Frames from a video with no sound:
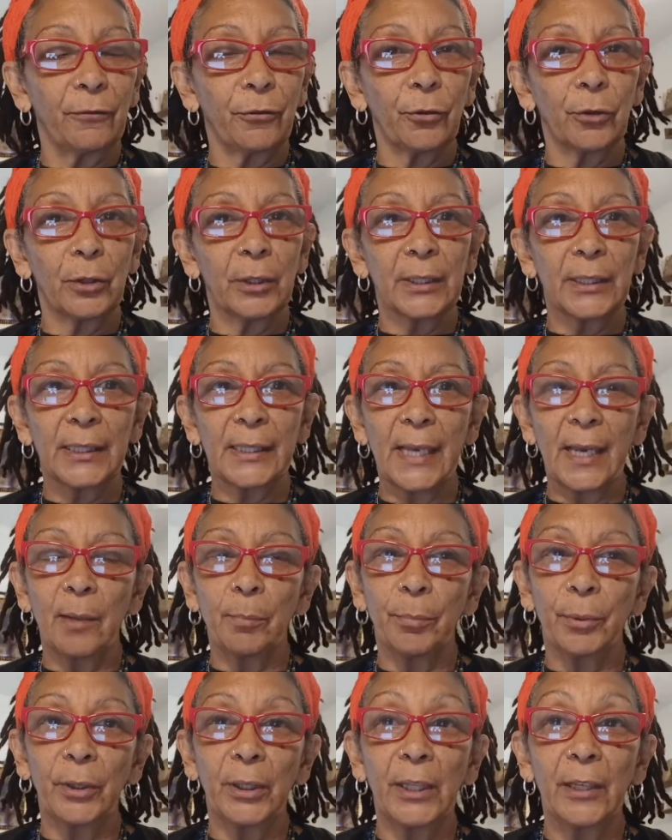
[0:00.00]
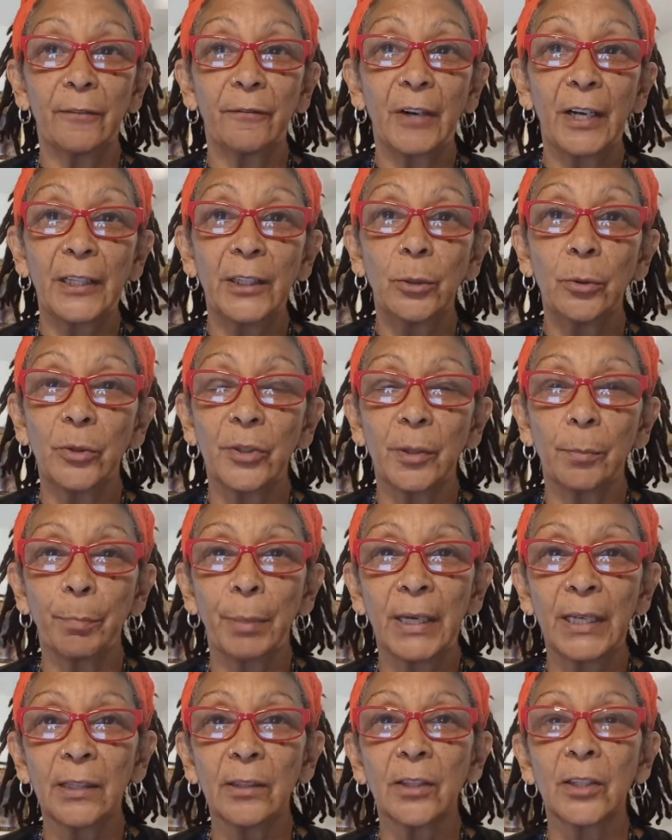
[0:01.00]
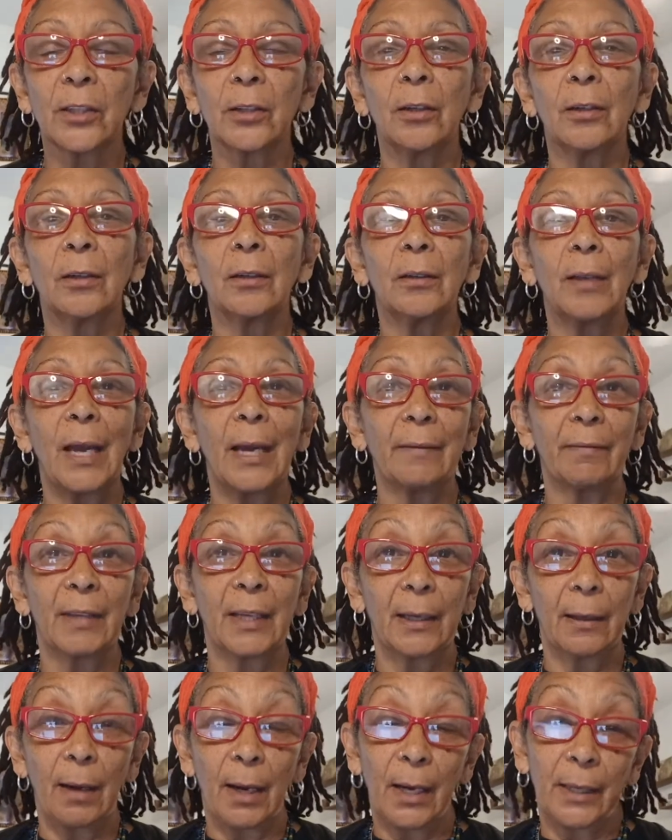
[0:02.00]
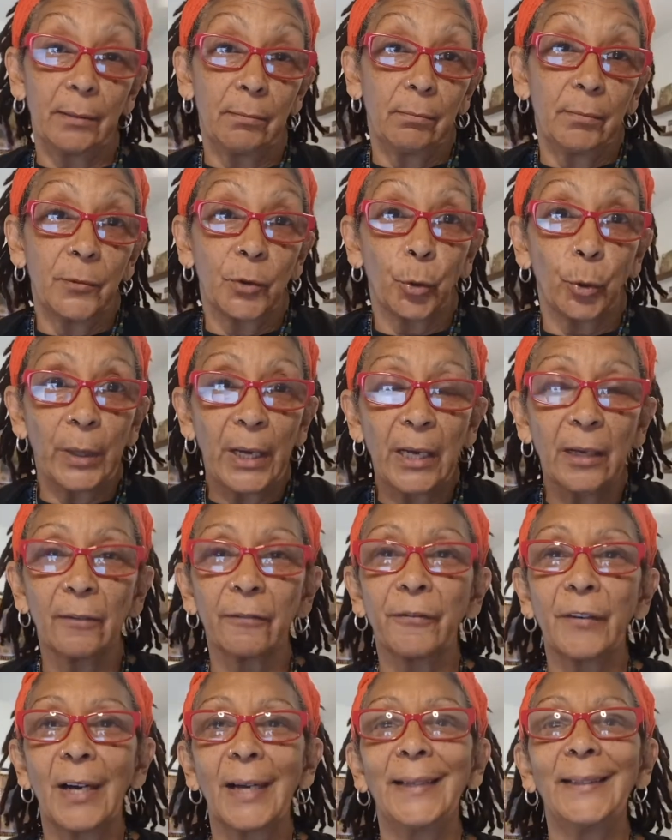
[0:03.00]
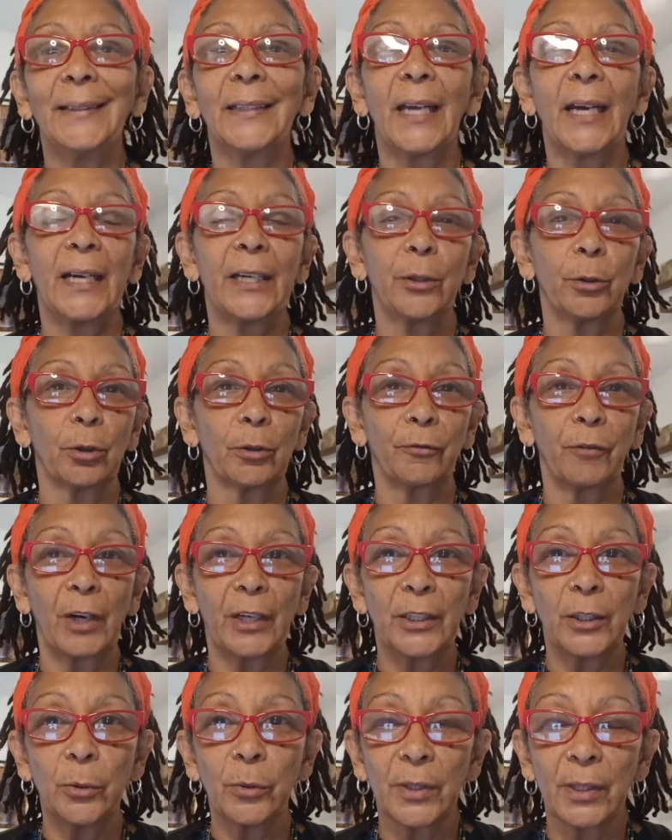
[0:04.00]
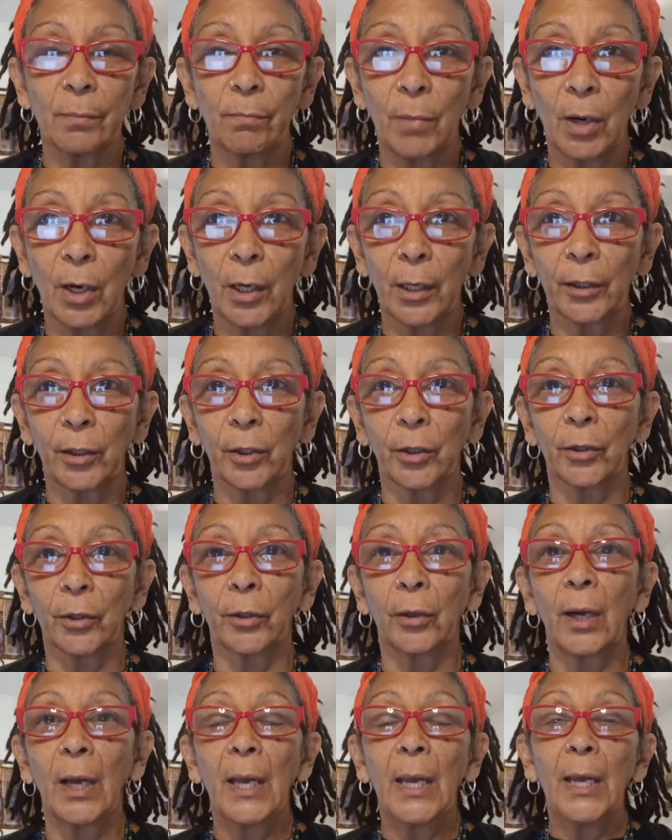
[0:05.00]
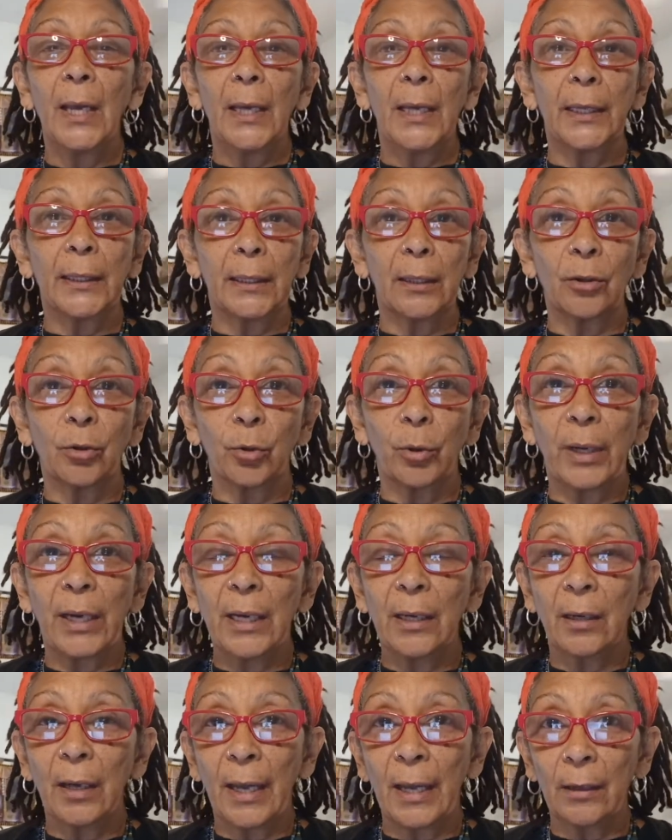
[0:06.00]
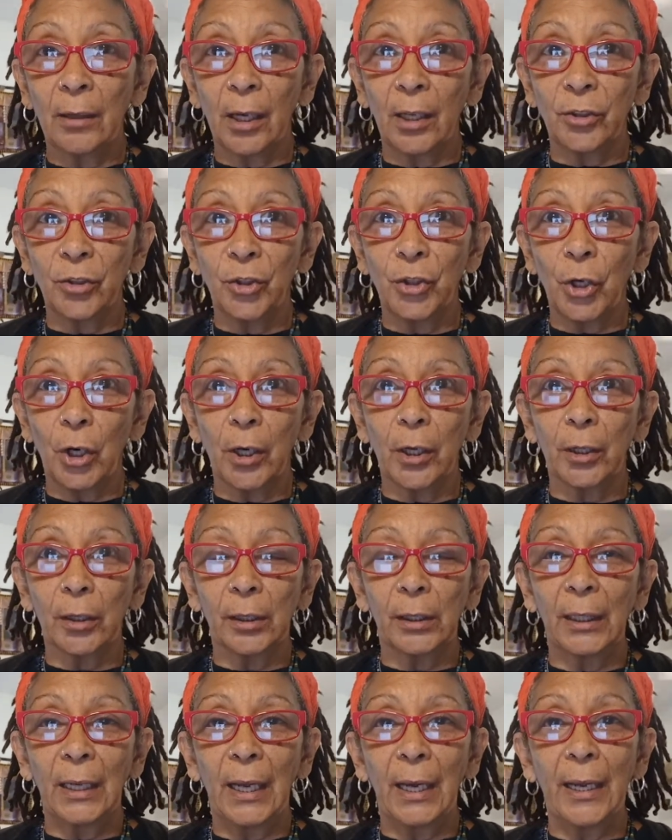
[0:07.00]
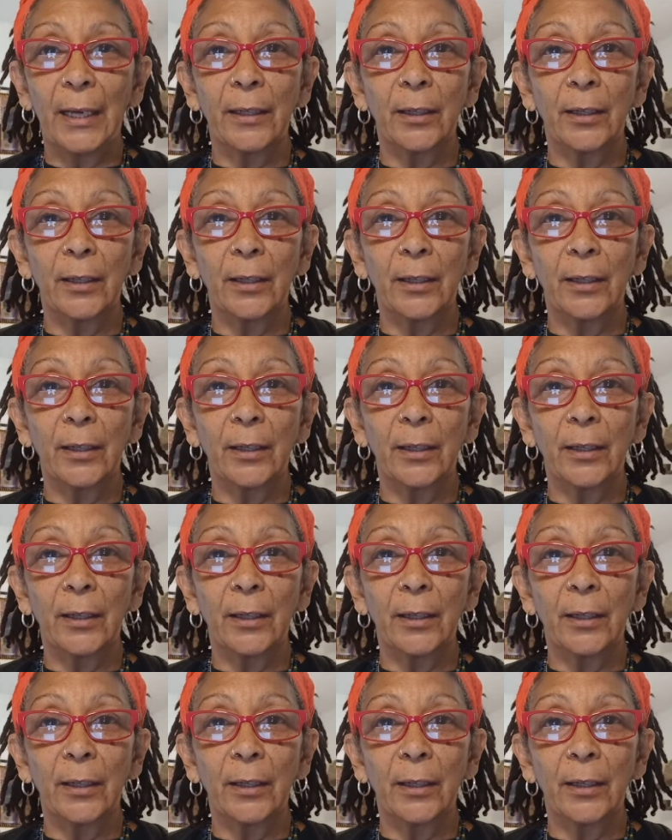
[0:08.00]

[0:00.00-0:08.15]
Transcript: For example, if I use a pencil, that I create a fine line, or if I use a marker, it can create a dark line.